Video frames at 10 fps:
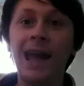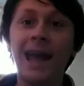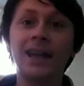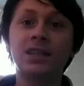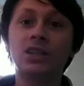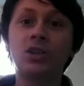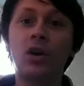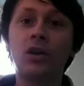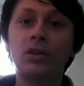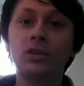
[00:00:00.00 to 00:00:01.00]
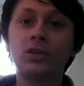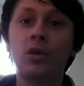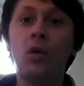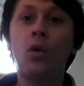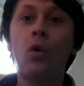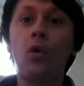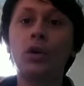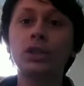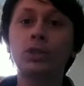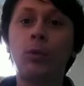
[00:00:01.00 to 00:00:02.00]
and it stars
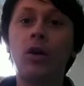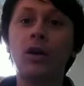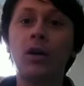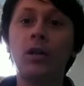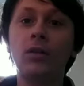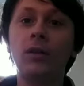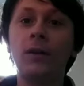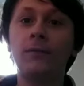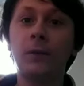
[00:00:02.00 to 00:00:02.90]
Hornswoggle